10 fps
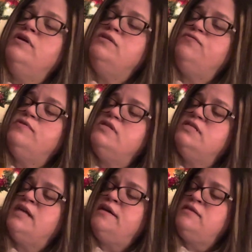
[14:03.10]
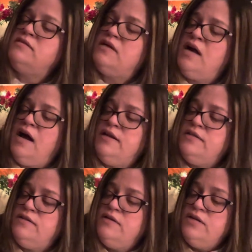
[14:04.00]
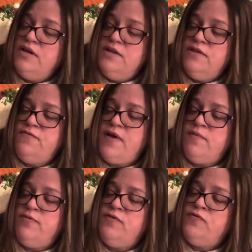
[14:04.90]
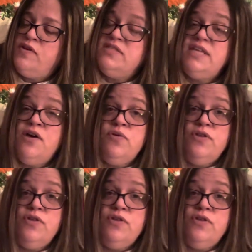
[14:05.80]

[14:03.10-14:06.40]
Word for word: different sets on the FabFitFun sale.